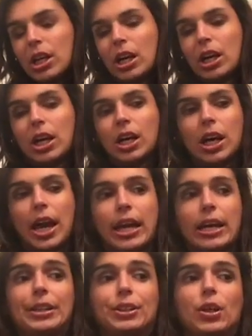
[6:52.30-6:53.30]

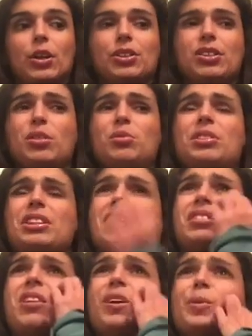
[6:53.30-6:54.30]
and also
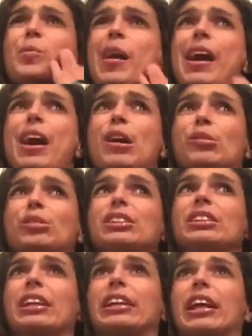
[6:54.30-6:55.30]
declutter my house.
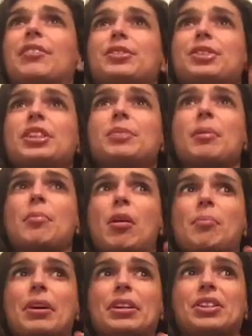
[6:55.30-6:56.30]
Like, ever since my
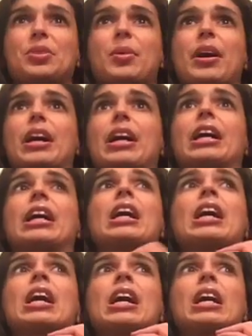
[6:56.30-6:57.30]
mom passed away,
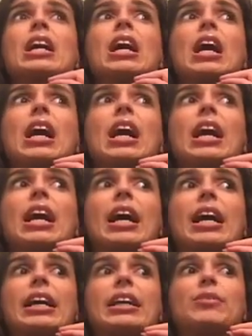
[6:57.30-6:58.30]

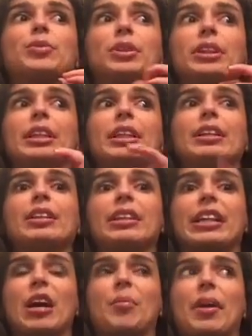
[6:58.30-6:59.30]
I really need to
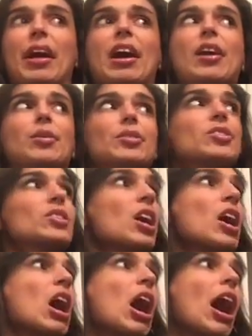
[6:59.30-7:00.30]
clean out my house.
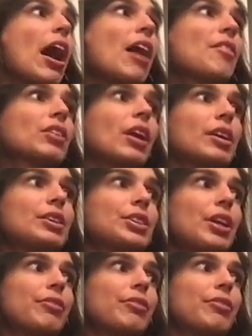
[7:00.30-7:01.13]
I have a lot of stuff